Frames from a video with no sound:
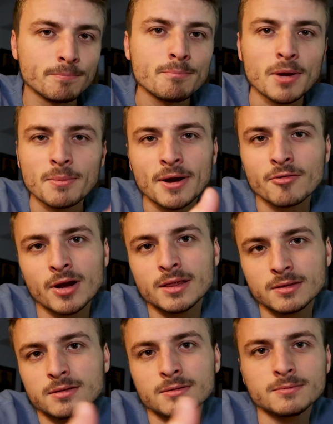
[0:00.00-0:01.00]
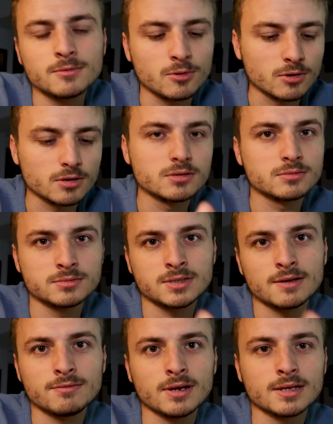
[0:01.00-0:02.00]
pay my rent or
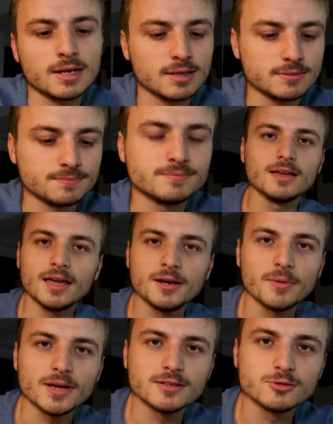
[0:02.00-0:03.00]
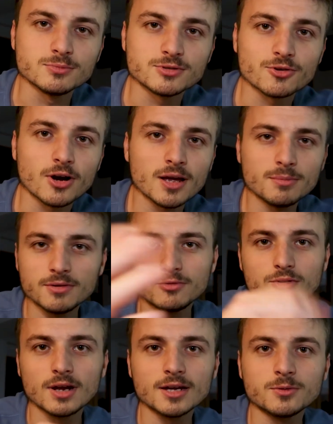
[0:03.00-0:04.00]
stuff like that. Anyway, subscribe if
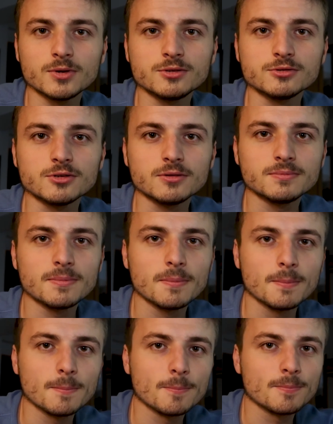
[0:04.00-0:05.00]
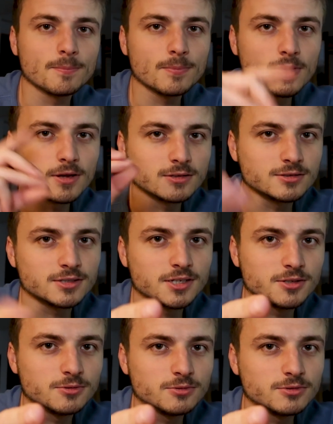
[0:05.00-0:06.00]
you liked what you saw. See
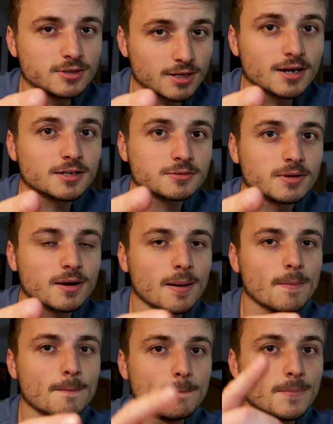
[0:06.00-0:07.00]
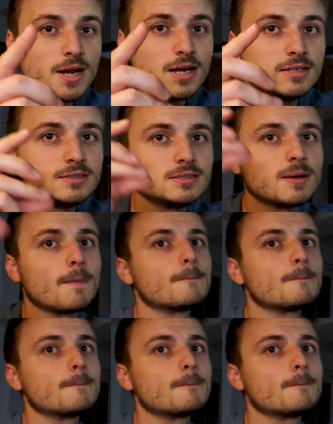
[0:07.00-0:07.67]
you in the next one. Peace.